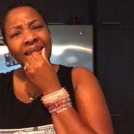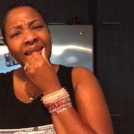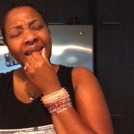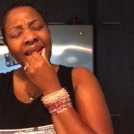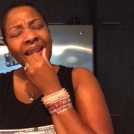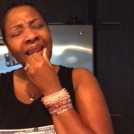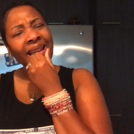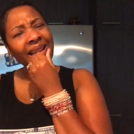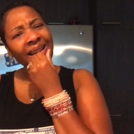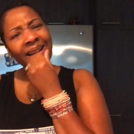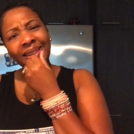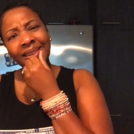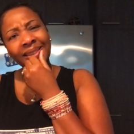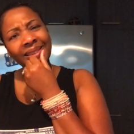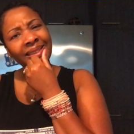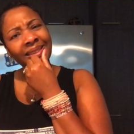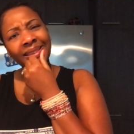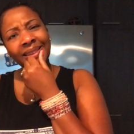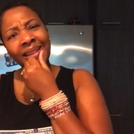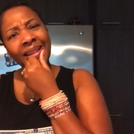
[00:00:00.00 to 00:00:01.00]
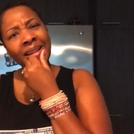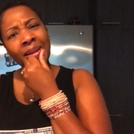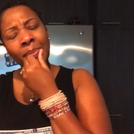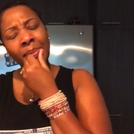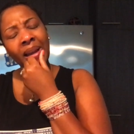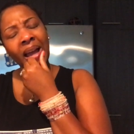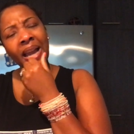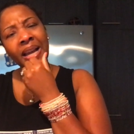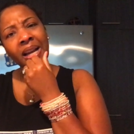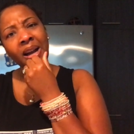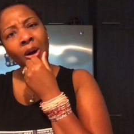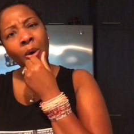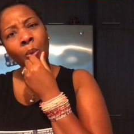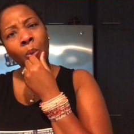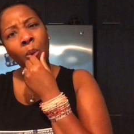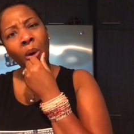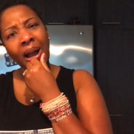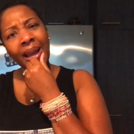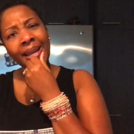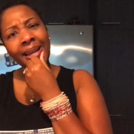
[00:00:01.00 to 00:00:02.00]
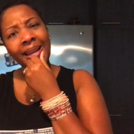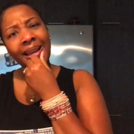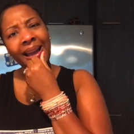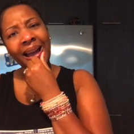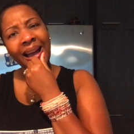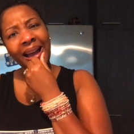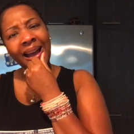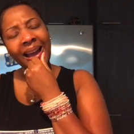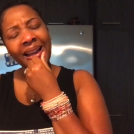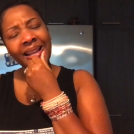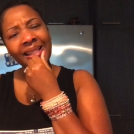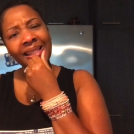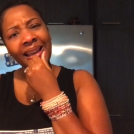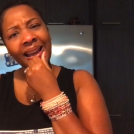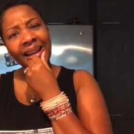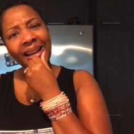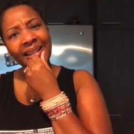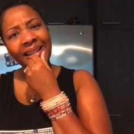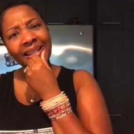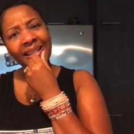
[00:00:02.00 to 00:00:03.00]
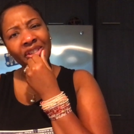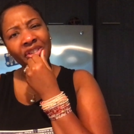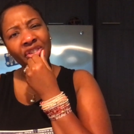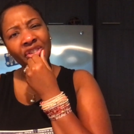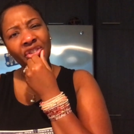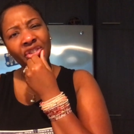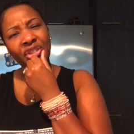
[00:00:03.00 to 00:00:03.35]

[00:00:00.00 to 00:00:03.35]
he doesn't seem like a white guy that is